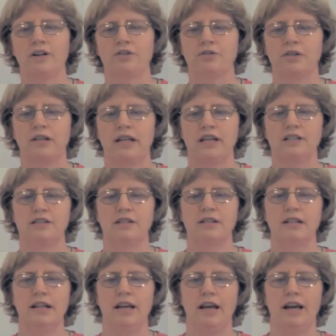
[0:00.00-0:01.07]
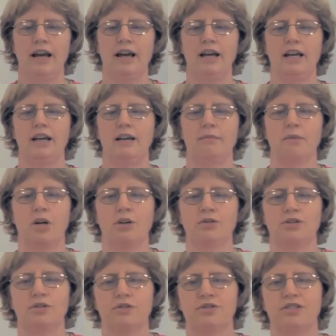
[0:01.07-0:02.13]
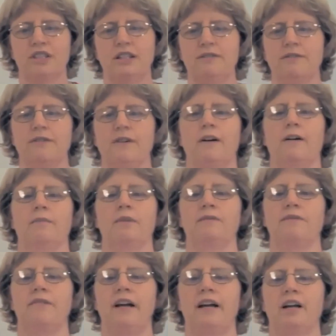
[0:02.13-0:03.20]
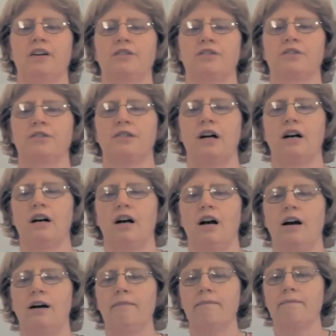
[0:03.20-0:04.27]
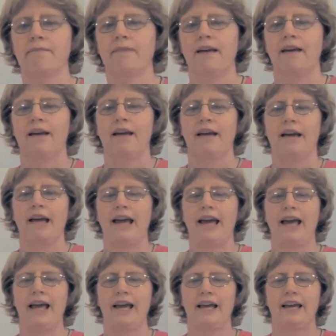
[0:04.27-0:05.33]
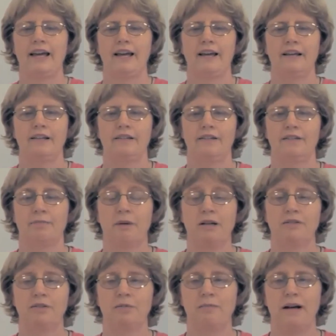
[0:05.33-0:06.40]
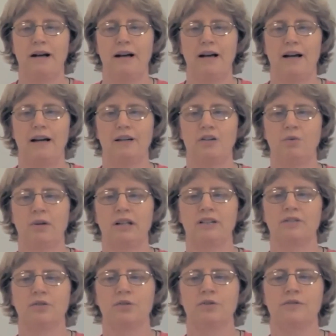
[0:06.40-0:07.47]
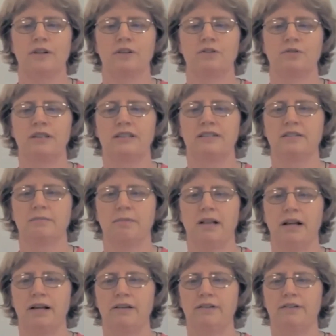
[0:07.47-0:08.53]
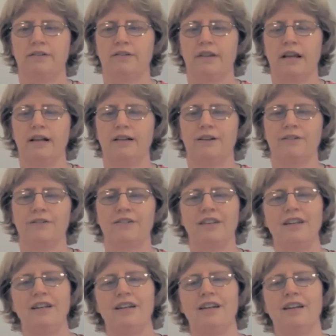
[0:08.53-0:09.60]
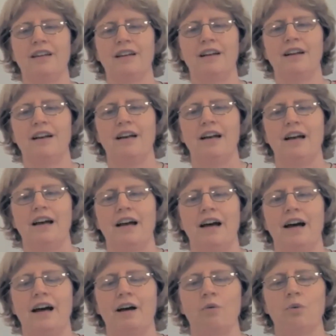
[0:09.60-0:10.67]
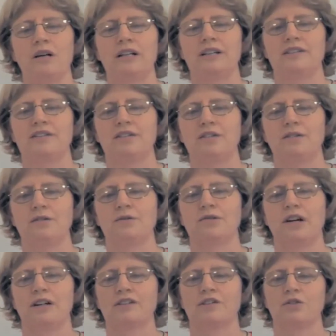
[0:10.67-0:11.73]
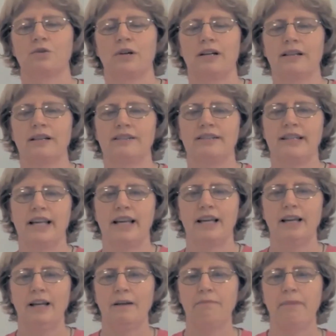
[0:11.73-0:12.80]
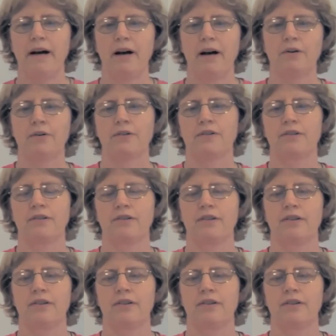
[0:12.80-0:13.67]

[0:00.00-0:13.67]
Archery Nation. I am Coach Lucy from theflyingarcher.com and sponsored by New England School of Archery and Supplies, LLC. I wanted to talk to you quickly today about